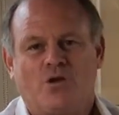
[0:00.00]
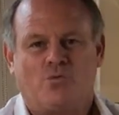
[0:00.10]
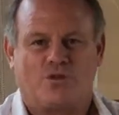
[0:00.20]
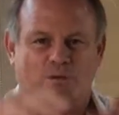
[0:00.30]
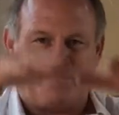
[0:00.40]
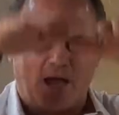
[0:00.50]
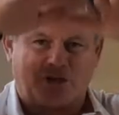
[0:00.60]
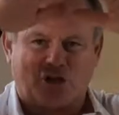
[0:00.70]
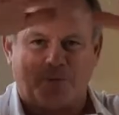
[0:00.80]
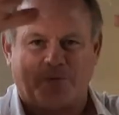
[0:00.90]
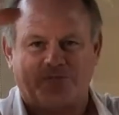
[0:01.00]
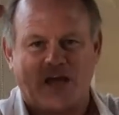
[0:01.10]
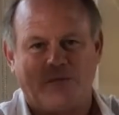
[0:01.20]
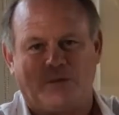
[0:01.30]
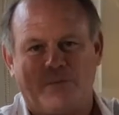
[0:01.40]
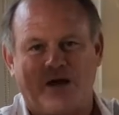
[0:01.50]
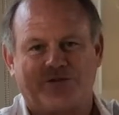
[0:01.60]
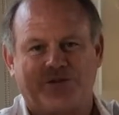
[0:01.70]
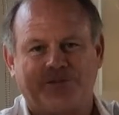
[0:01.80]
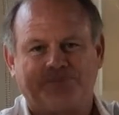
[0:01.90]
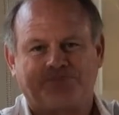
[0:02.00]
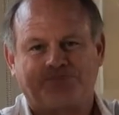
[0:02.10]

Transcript: With the backdrop of Table Mountain,